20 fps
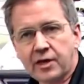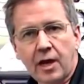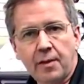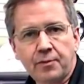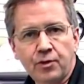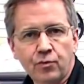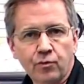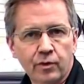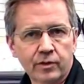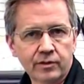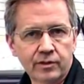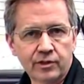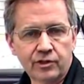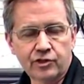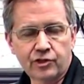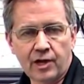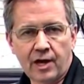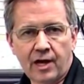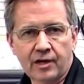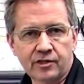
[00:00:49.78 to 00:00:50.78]
time you want these
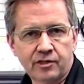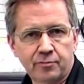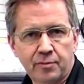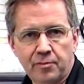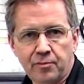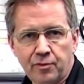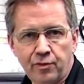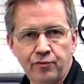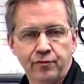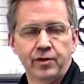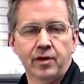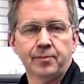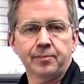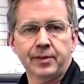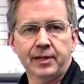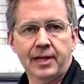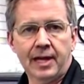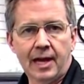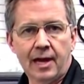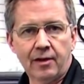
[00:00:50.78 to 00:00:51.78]
shocks to be moving
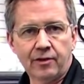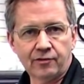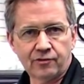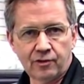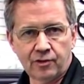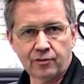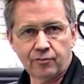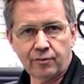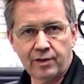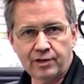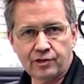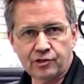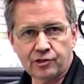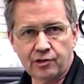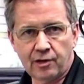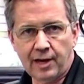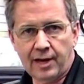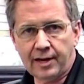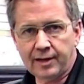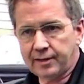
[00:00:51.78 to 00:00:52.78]
up and down is on the
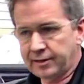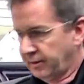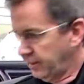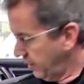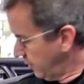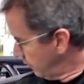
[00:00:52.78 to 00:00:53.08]
racetrack.